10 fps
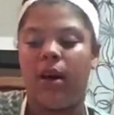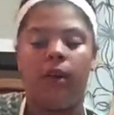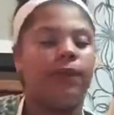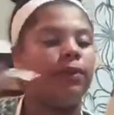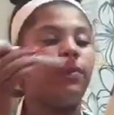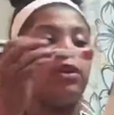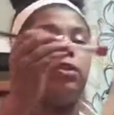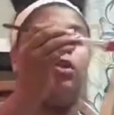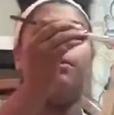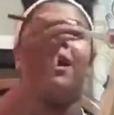offered for a
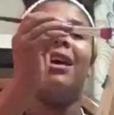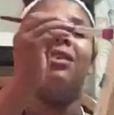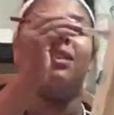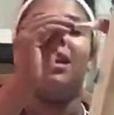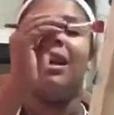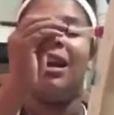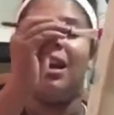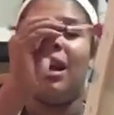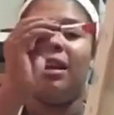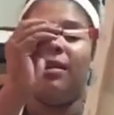school, but I couldn't eat
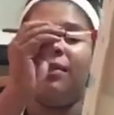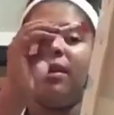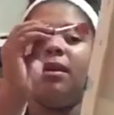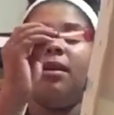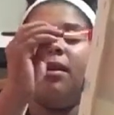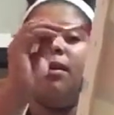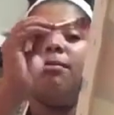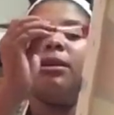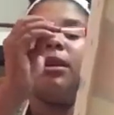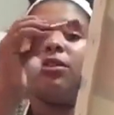any of it
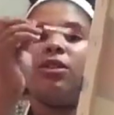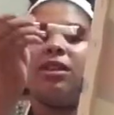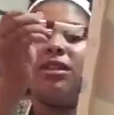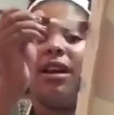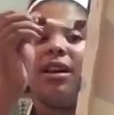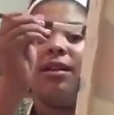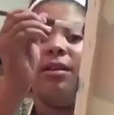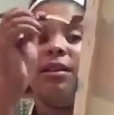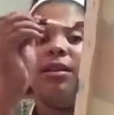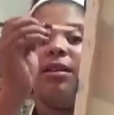because I was on this diet,
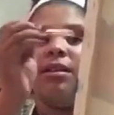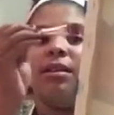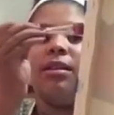and